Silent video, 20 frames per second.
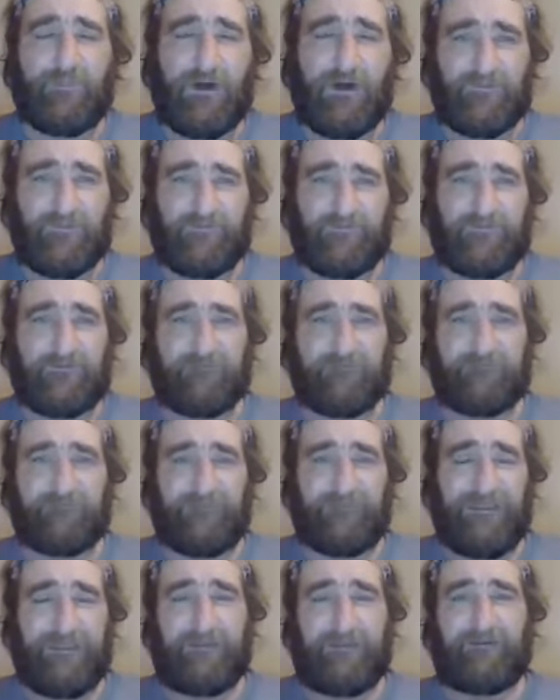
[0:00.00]
positive
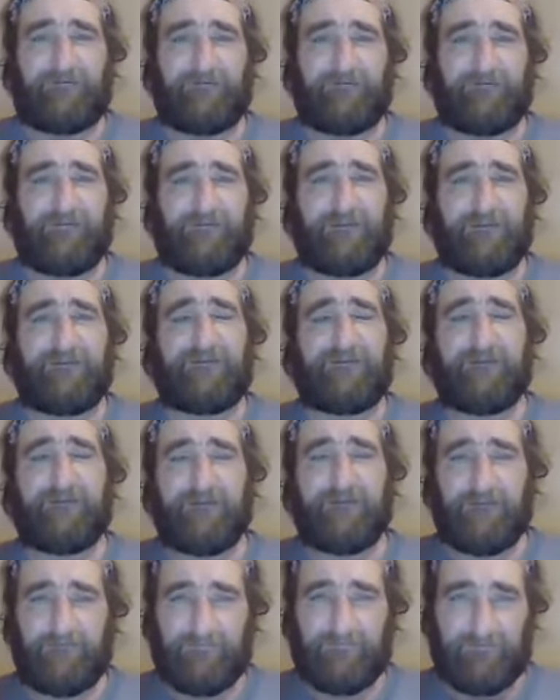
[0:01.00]
energy,
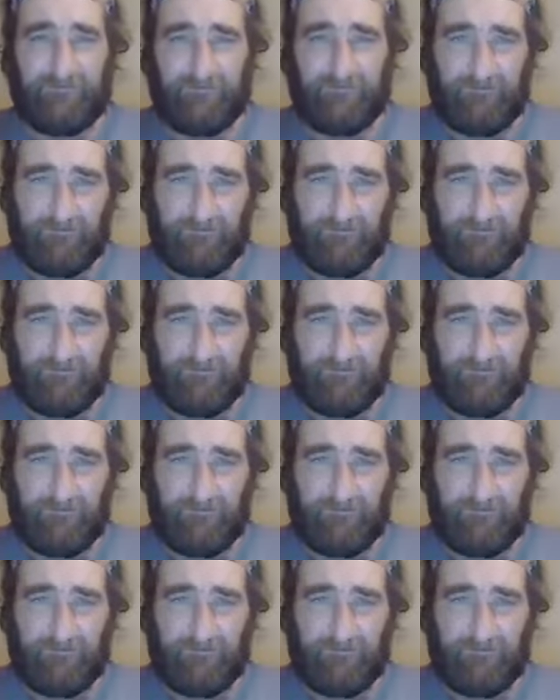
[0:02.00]
and then